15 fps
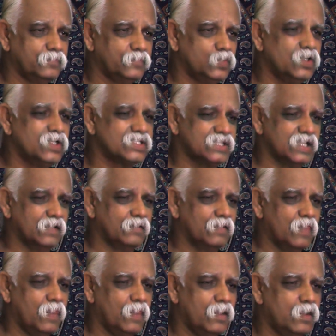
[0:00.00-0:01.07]
You understand?
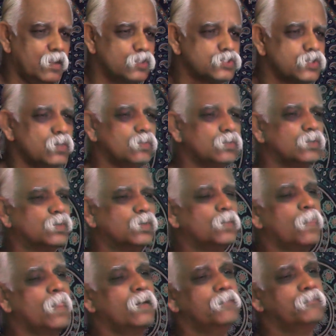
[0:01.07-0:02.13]

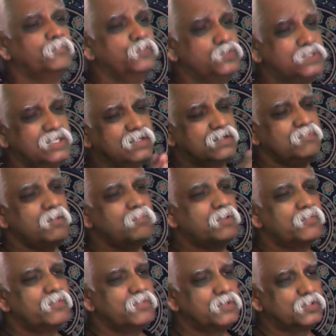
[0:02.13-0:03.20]
So, you see, remember
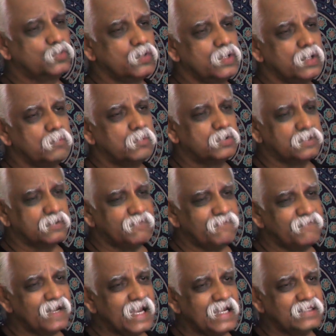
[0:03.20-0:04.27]
we were talking about the
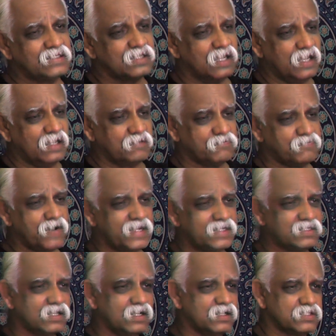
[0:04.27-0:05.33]
flight and
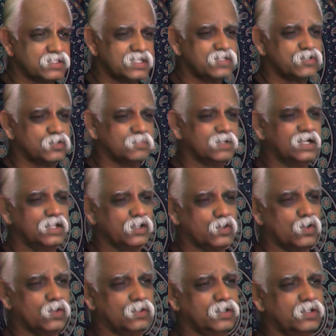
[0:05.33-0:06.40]
fight syndrome earlier
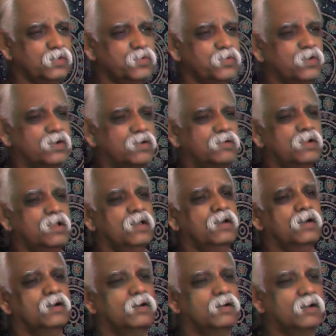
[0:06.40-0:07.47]
on. You know, you're
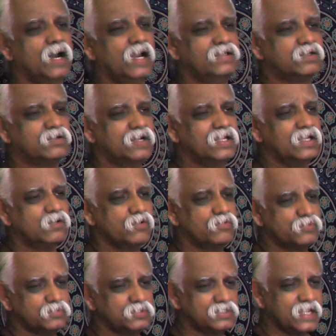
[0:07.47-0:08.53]
either running away
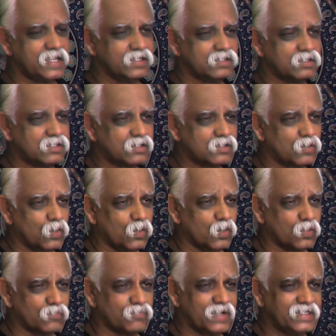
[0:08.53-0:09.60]
from the tiger
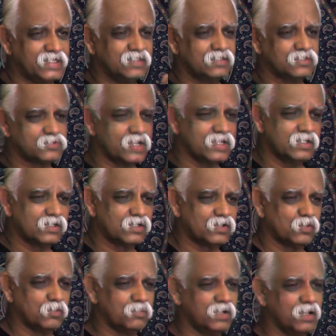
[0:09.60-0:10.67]
or fighting the tiger
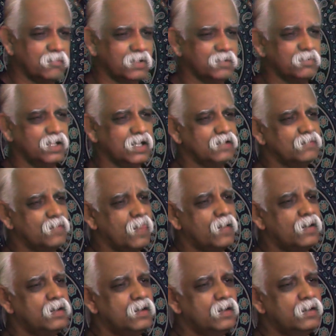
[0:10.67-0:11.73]
or blah, blah, blah.
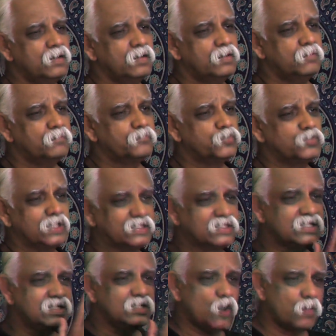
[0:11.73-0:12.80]
So the
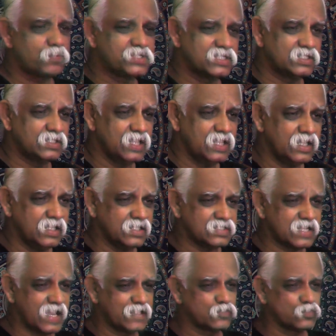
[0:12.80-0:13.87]
third option
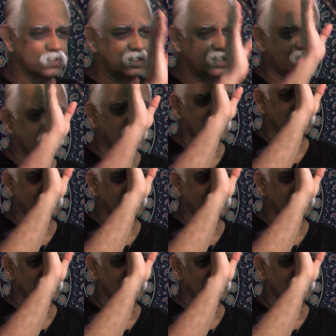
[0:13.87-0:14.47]
is actually